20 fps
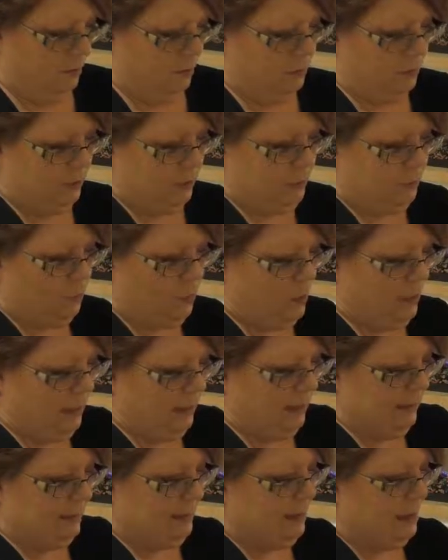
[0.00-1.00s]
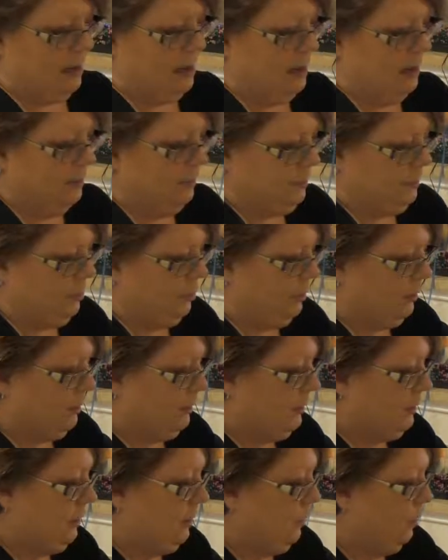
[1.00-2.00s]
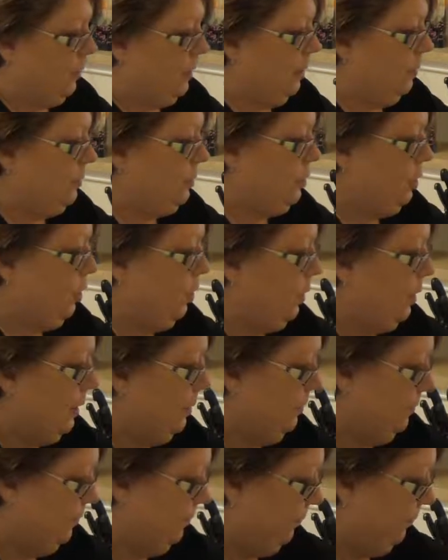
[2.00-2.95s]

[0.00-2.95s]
just one at a time so you can see what I'm doing.